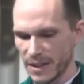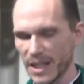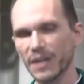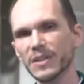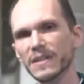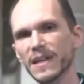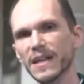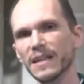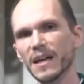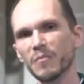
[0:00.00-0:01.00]
And I would
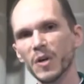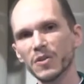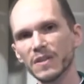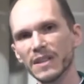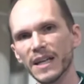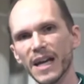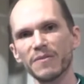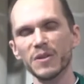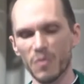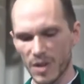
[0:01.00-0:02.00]
say that mostly
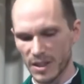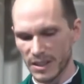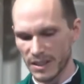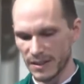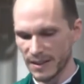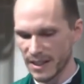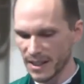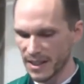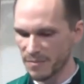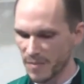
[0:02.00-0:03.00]
everyone that
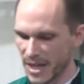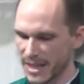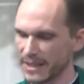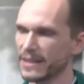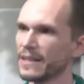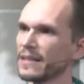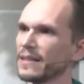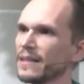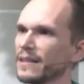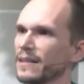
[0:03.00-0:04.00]
I met
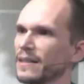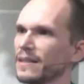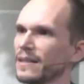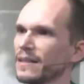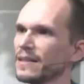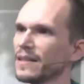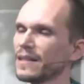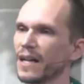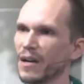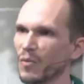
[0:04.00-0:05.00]

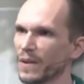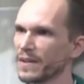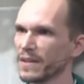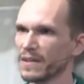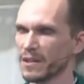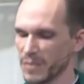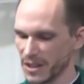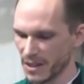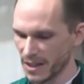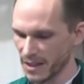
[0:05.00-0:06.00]
did not want this to be
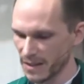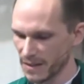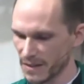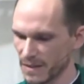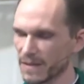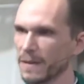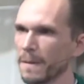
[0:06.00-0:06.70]
the case.